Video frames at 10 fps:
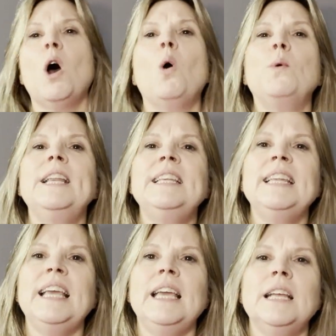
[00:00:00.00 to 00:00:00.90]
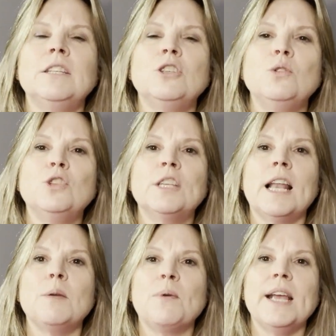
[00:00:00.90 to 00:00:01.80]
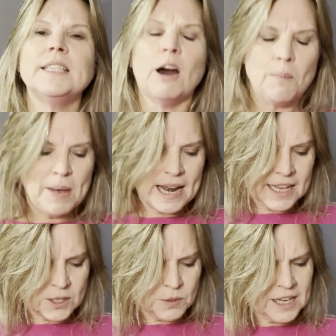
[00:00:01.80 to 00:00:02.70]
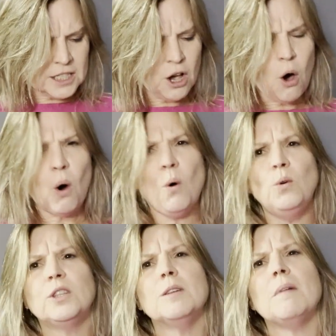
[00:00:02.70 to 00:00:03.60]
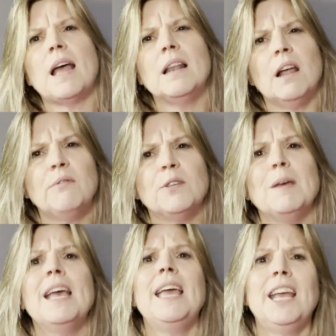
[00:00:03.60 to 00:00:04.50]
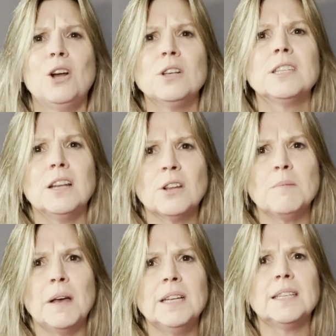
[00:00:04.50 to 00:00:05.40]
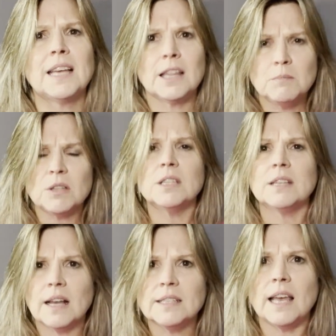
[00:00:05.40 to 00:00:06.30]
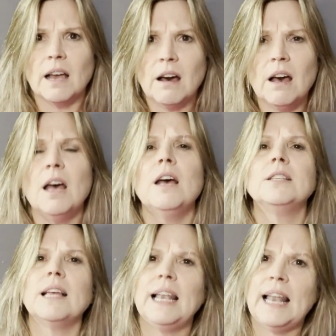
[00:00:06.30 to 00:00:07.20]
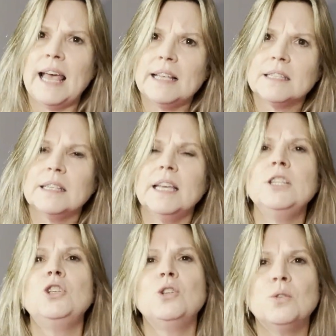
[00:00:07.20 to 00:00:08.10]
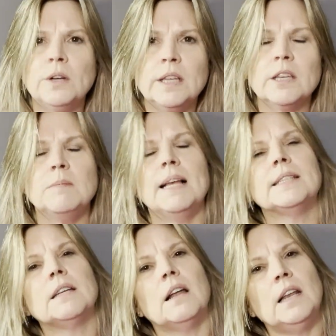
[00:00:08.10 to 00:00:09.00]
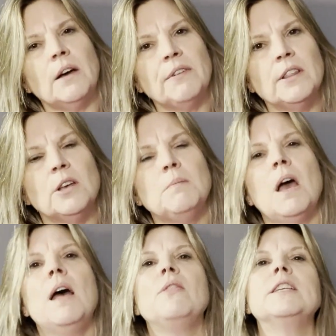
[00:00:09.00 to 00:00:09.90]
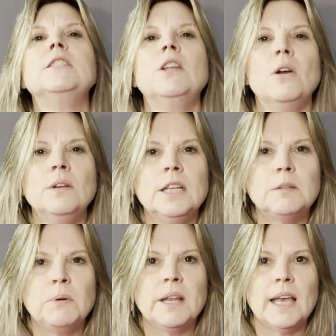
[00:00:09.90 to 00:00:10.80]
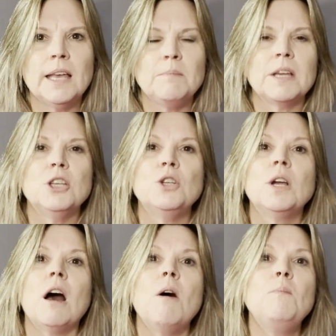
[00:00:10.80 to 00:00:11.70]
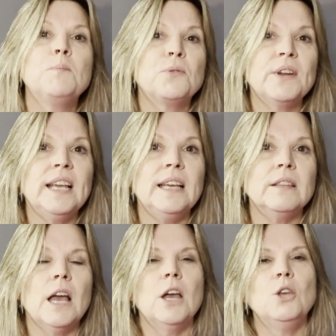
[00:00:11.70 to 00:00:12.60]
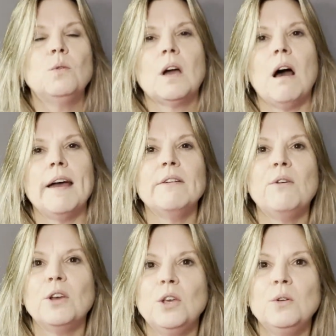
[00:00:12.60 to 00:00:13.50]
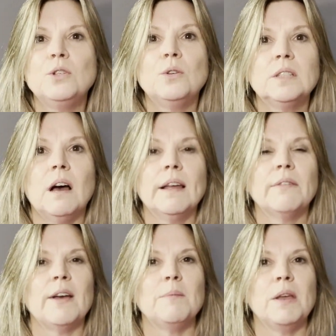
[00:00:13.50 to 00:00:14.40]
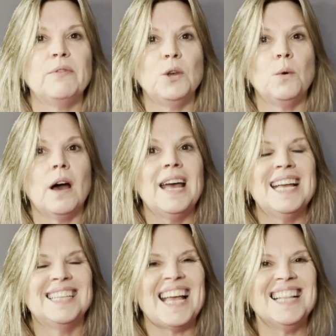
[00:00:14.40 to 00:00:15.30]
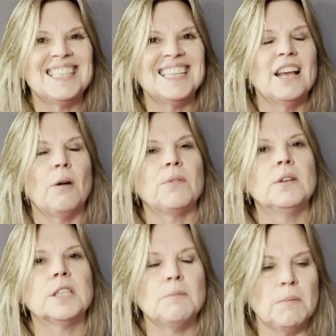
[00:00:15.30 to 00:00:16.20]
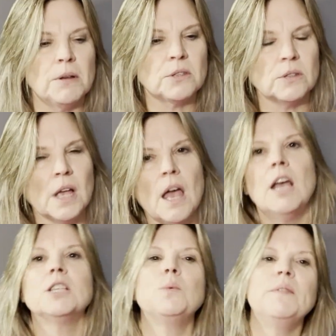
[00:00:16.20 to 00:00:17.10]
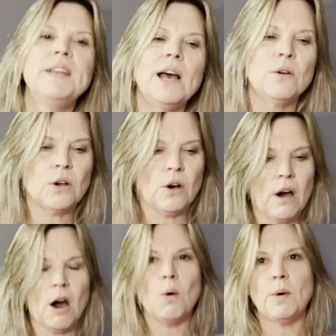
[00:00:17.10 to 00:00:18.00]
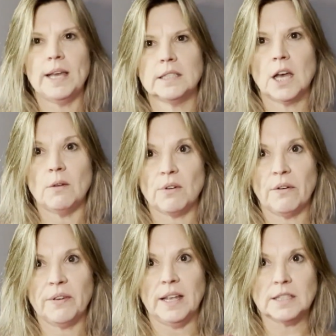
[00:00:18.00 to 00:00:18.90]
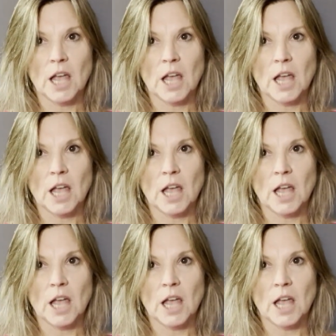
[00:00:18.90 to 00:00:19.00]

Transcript: We need to celebrate our bellies, we need to hold them and love them. It costs a lot of money to get them to the size they are, so let's enjoy them, let's start loving them. There's no need to put it in because you can't breathe, you cannot use your diaphragm if you are tensing up those stomach muscles. So we've now got our weight over our feet,